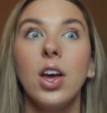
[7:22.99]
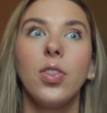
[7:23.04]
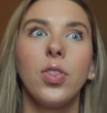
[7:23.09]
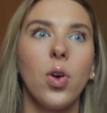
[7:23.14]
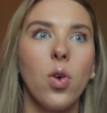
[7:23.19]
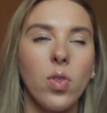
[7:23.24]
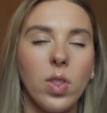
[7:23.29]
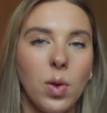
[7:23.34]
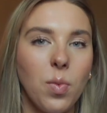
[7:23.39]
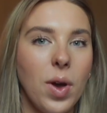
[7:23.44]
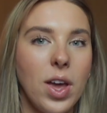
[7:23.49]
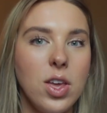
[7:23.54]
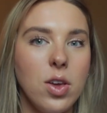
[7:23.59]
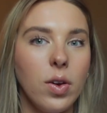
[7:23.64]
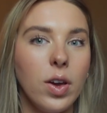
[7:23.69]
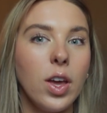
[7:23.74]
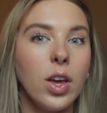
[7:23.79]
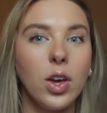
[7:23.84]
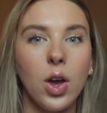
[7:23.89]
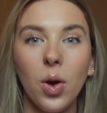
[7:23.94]
the only way you
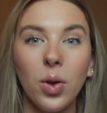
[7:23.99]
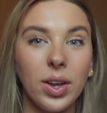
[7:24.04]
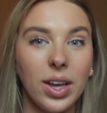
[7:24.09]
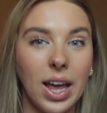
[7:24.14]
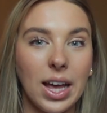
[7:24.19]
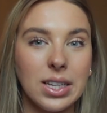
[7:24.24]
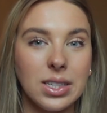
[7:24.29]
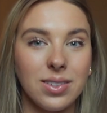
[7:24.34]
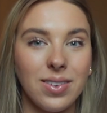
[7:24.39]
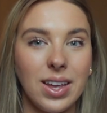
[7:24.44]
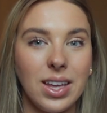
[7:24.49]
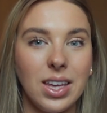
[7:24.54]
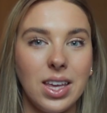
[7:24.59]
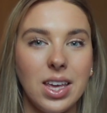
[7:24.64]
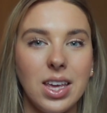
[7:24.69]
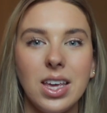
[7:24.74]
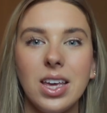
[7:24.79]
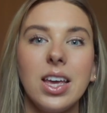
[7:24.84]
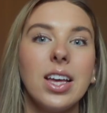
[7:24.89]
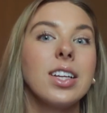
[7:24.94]
can go to Castaway
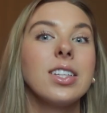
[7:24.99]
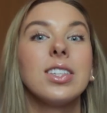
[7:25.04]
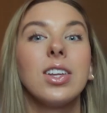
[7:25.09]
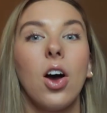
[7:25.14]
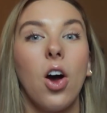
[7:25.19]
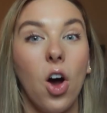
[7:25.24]
Cay is